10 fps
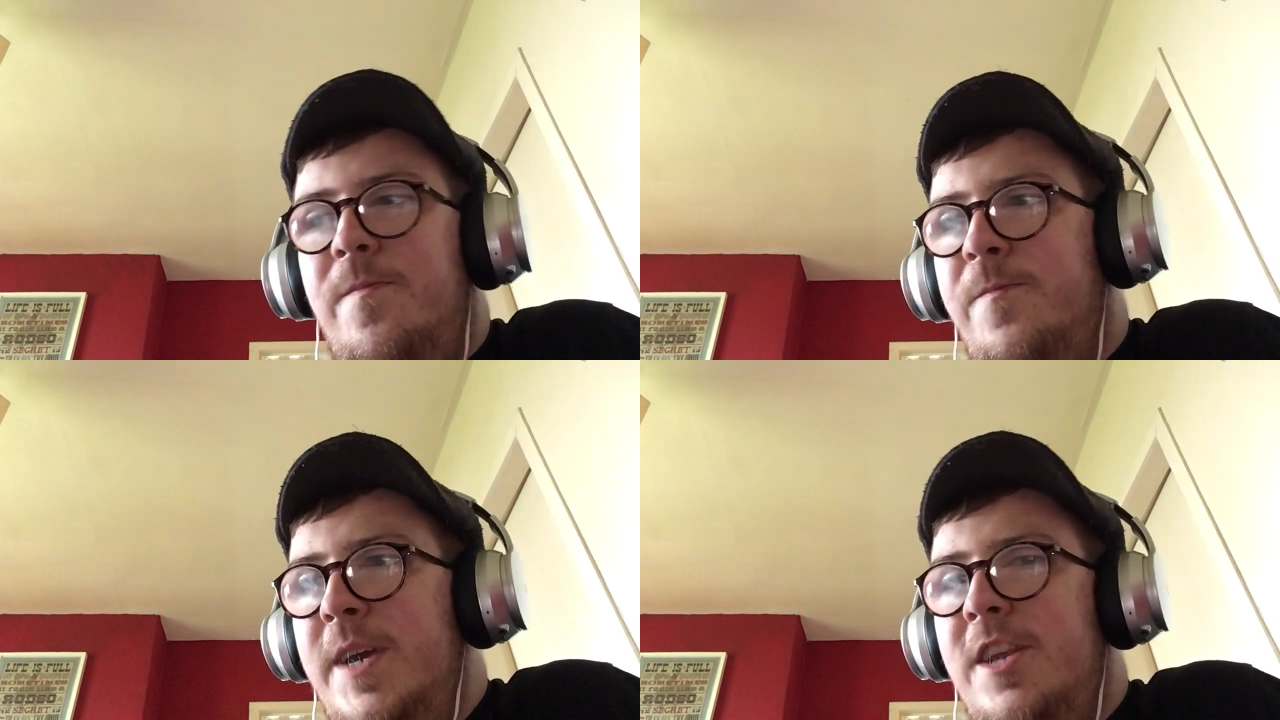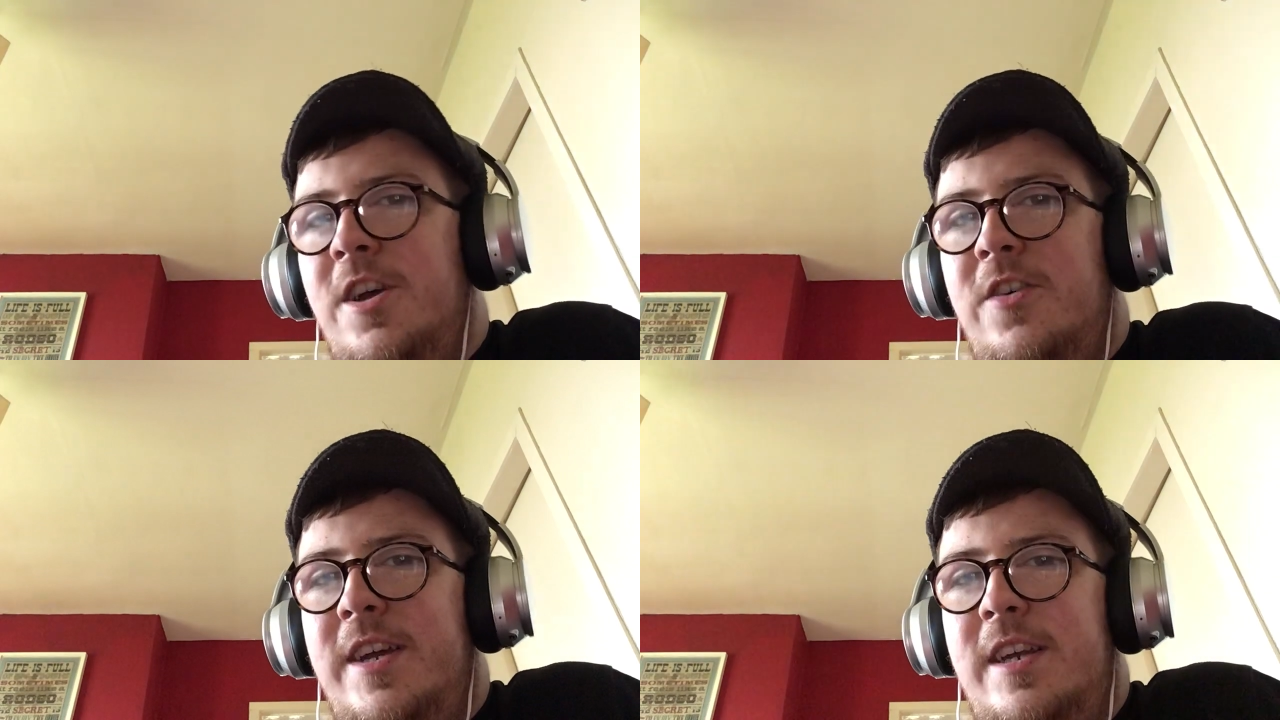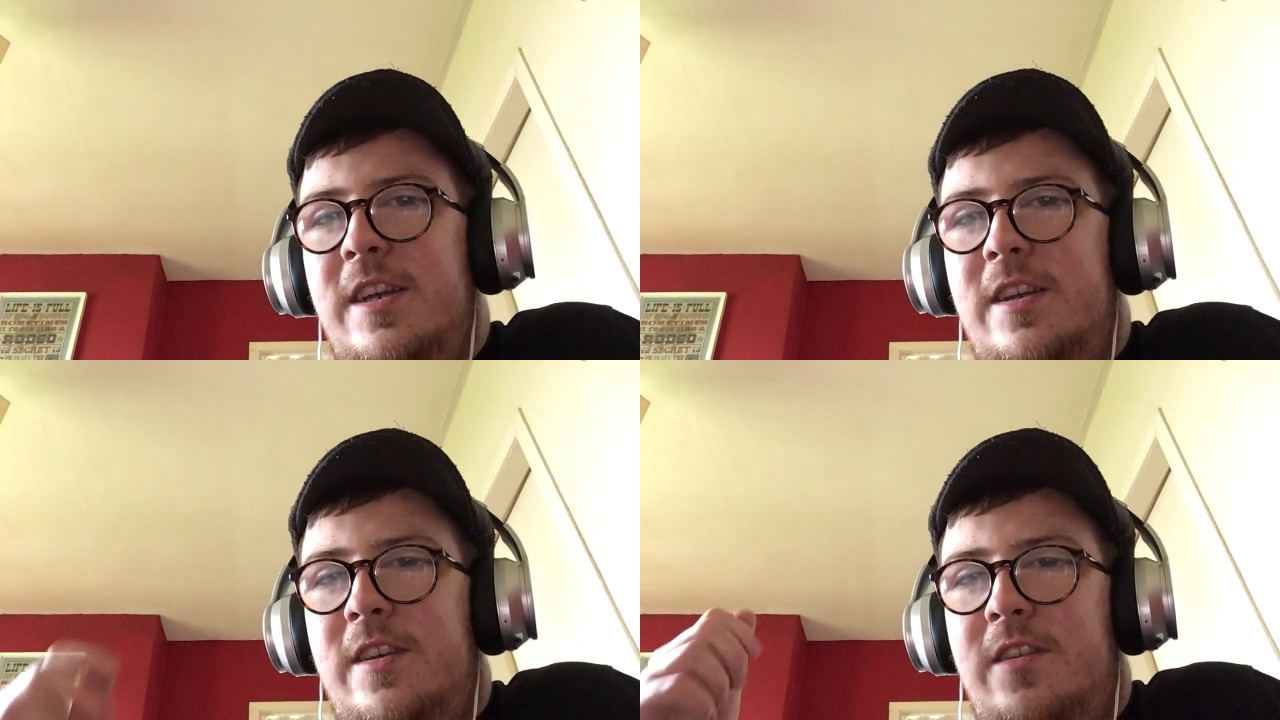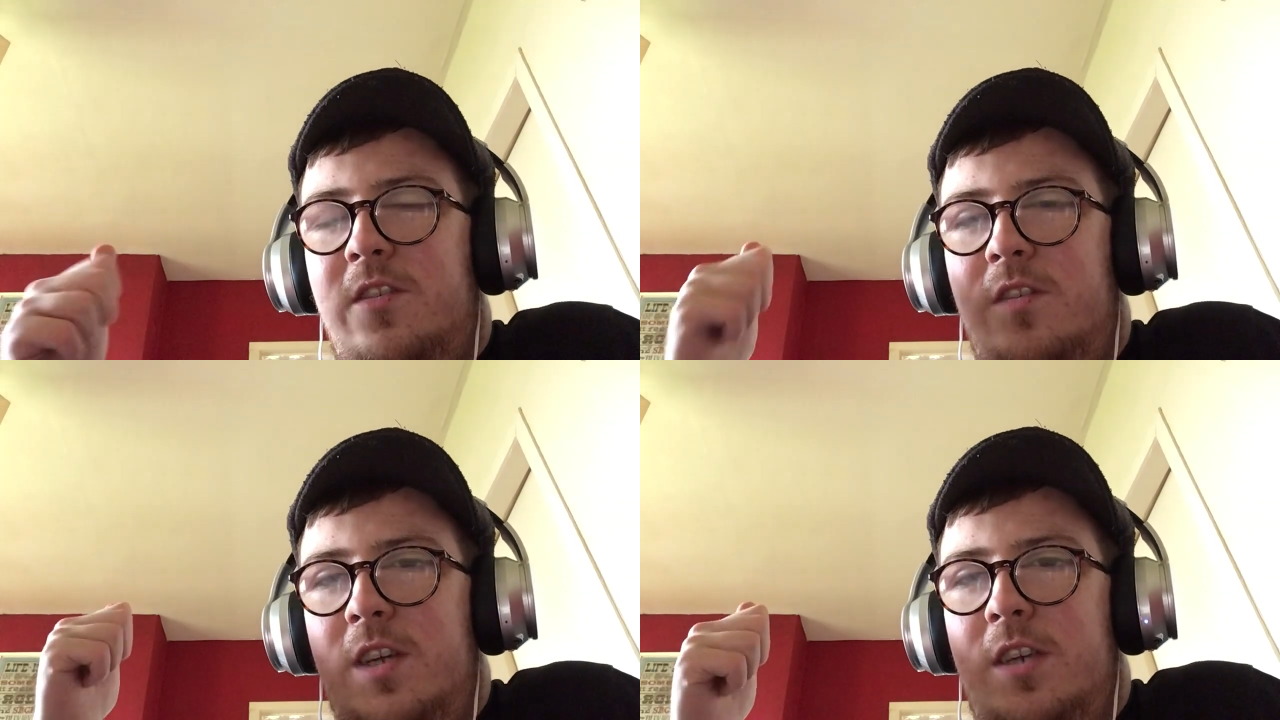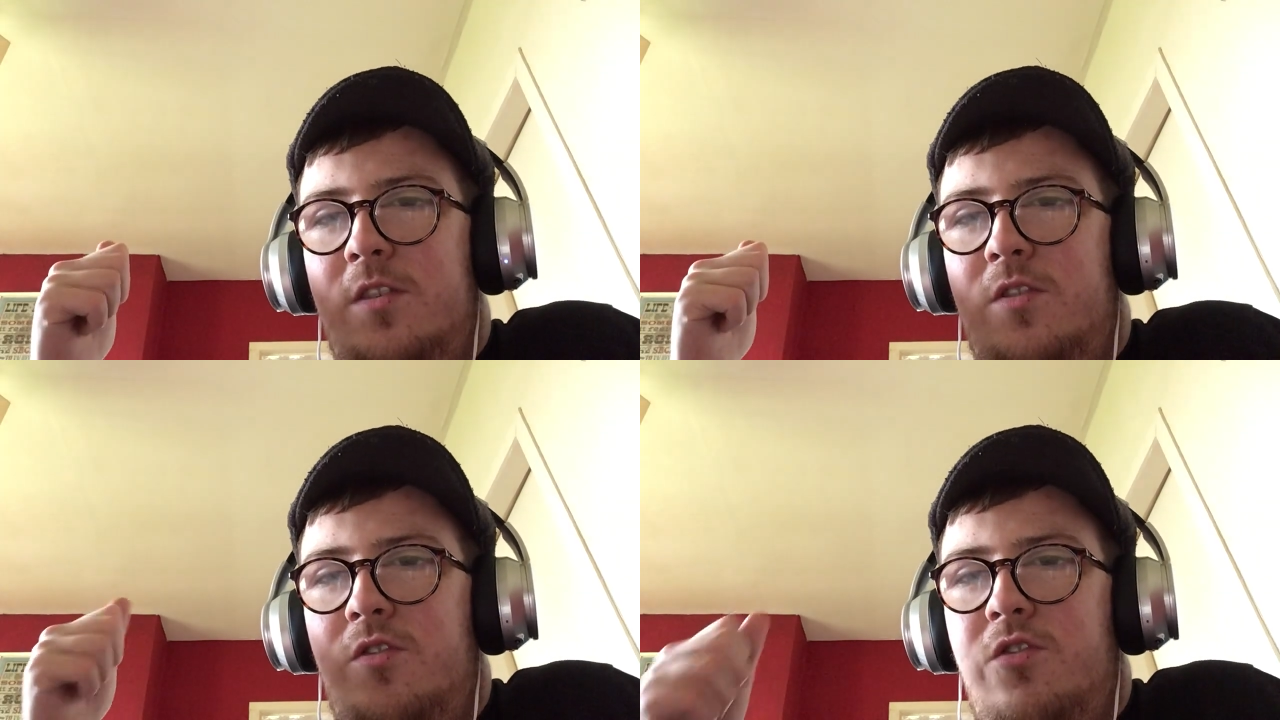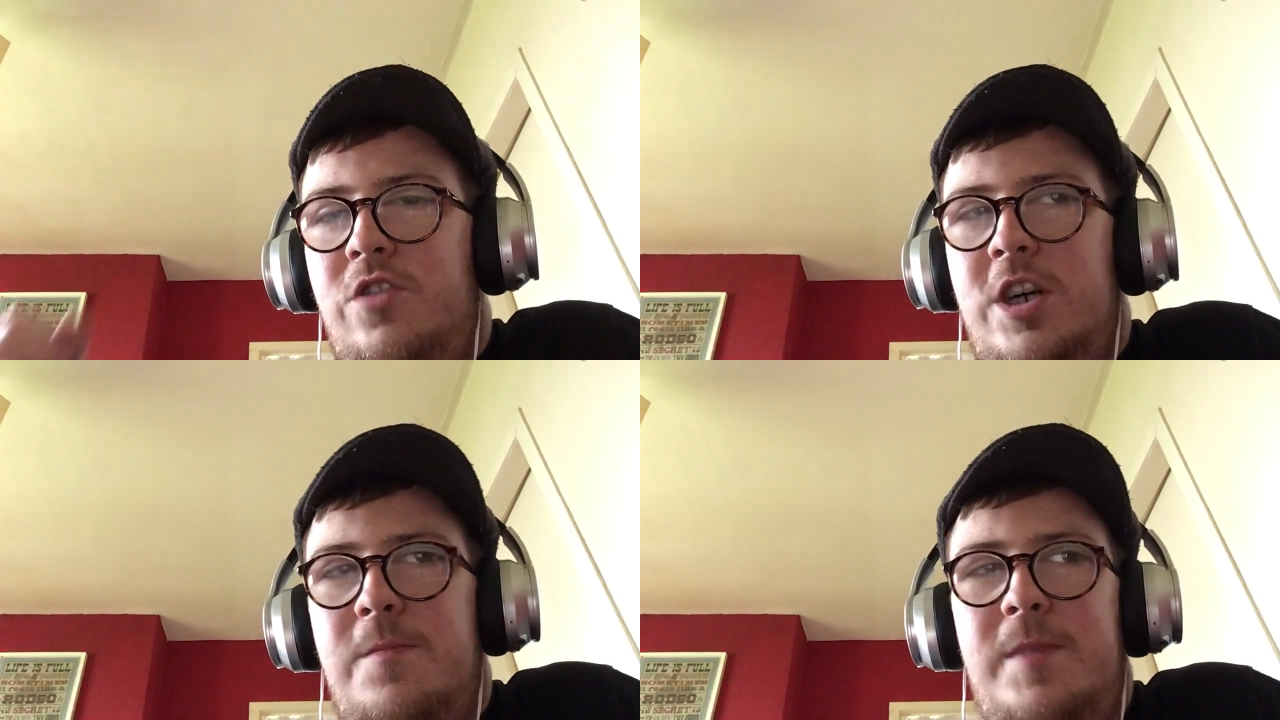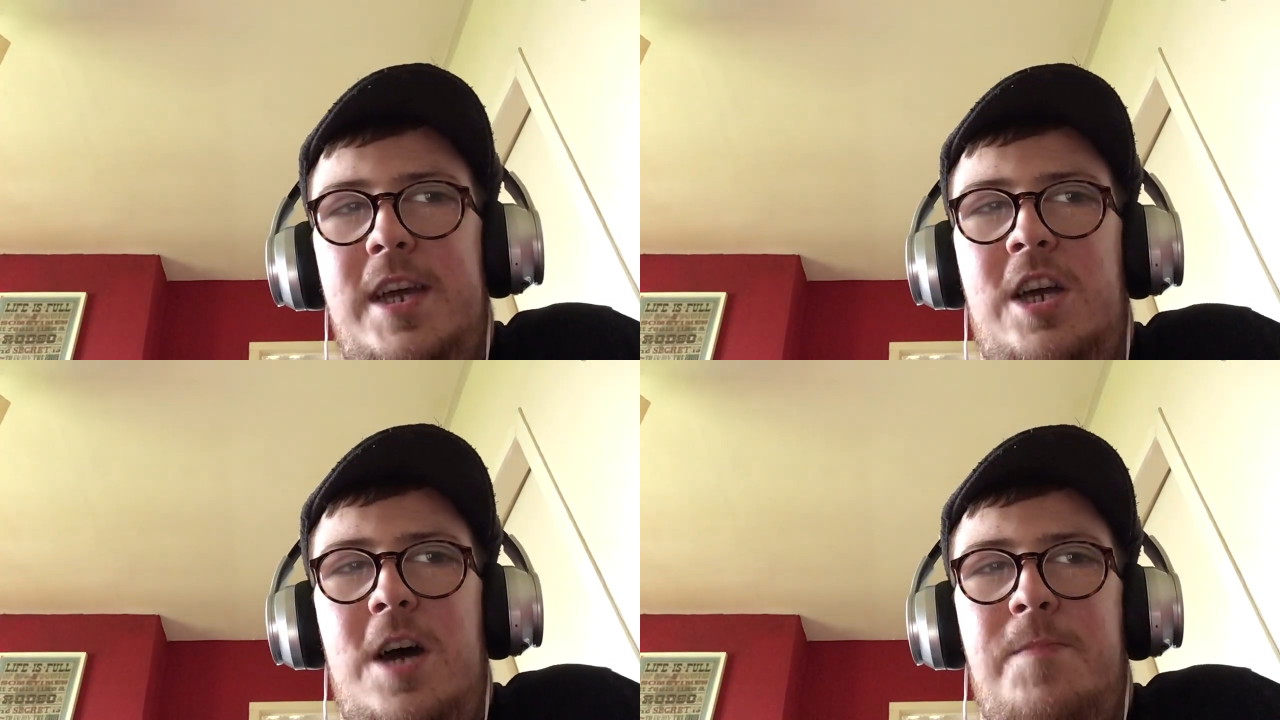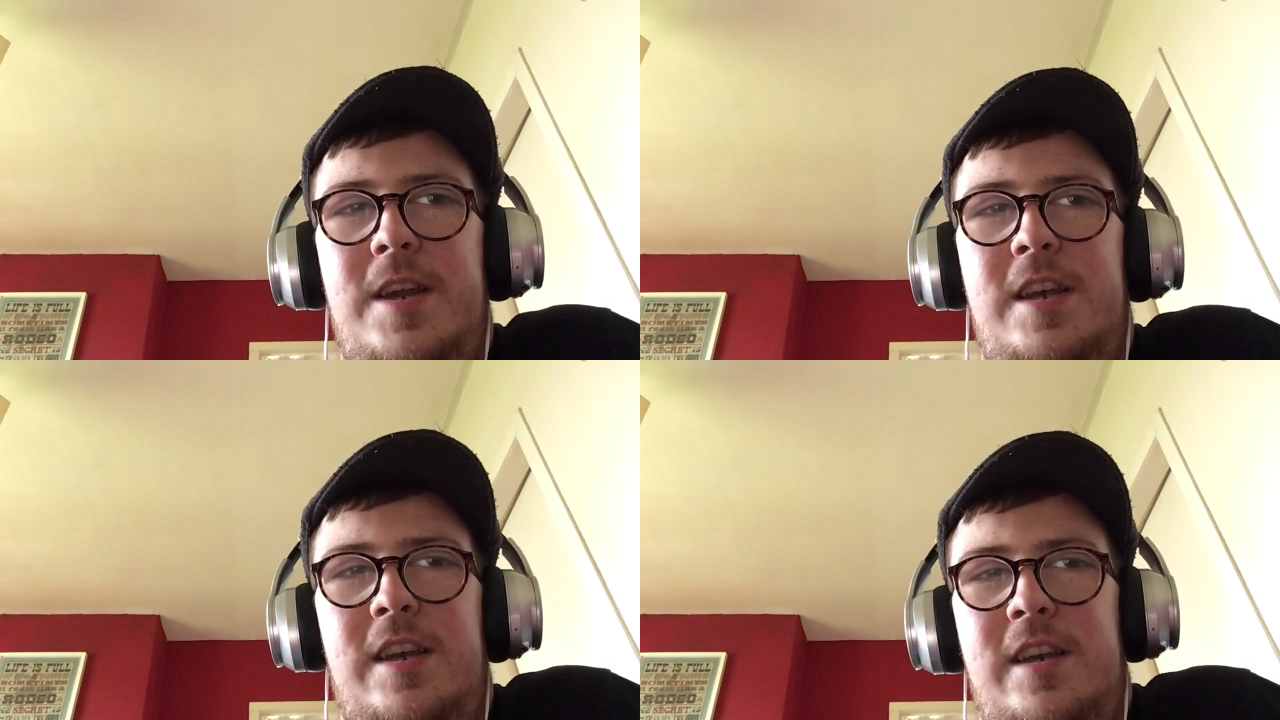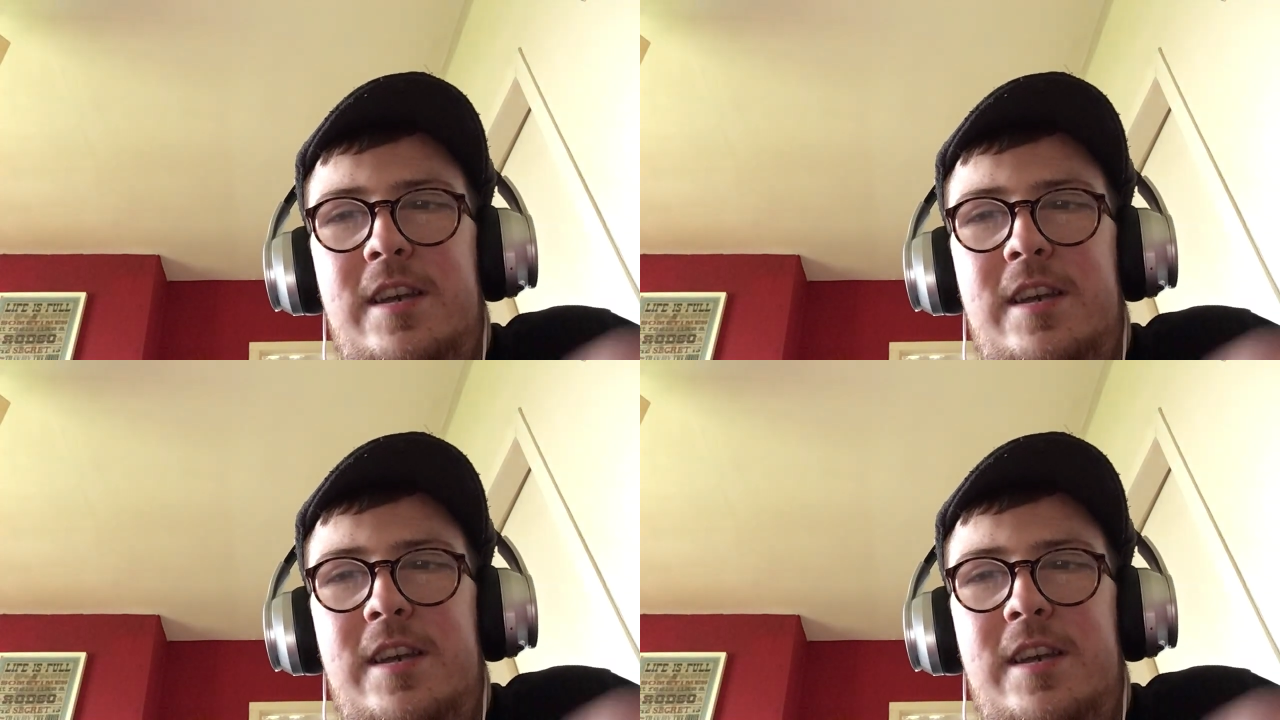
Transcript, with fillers: Peter and, and Tom make up, and